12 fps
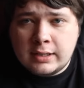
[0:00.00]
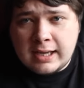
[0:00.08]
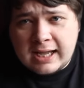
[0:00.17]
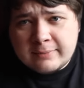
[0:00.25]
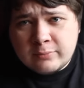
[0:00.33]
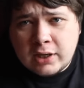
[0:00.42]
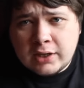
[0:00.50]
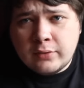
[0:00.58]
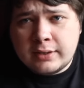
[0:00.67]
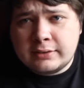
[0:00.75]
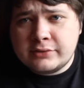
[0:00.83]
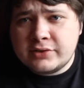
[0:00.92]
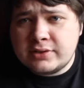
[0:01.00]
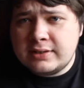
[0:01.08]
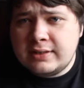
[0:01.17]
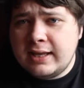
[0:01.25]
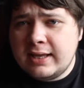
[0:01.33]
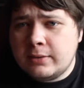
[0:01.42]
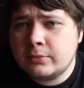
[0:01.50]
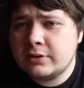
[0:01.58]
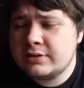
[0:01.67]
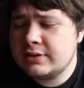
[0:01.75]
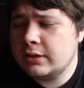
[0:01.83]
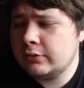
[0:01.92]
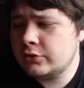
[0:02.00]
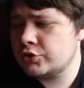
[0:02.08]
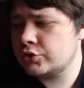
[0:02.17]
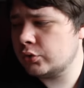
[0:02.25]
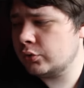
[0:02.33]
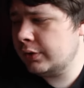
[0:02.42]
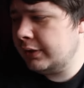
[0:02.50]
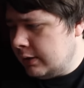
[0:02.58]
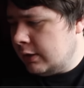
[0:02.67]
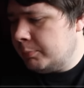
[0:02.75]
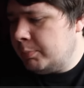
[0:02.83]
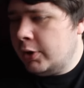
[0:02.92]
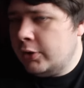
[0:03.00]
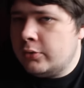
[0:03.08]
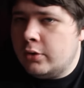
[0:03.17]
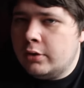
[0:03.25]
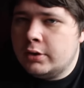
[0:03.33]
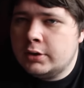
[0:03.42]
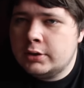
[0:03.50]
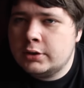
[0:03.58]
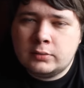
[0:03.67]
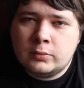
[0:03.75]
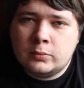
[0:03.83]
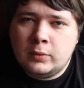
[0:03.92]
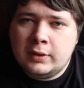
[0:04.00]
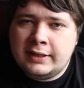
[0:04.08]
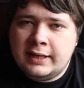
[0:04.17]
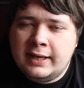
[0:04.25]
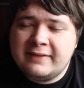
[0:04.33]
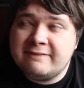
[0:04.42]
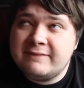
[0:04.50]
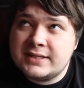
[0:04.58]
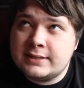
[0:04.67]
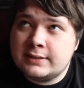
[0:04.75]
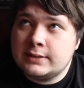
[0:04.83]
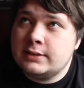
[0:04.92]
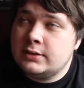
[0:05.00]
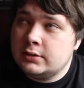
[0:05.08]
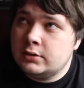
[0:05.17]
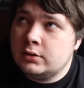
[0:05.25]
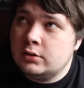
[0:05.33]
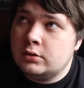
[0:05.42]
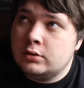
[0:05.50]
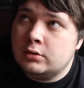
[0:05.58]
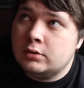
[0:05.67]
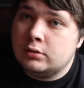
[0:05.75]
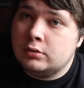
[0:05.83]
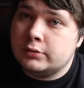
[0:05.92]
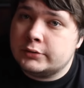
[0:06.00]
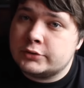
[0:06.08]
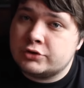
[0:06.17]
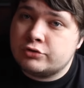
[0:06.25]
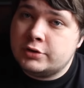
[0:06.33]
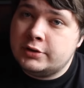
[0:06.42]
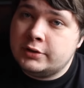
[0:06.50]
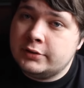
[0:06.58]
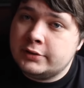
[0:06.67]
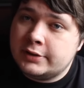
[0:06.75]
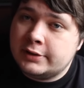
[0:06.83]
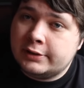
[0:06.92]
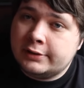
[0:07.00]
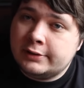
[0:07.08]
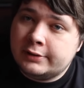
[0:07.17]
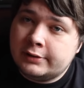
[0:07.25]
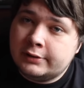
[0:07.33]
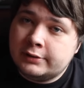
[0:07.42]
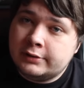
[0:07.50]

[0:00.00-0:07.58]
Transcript: I'm Rag Reynolds, and today I want to tell the story about when I visited Australia.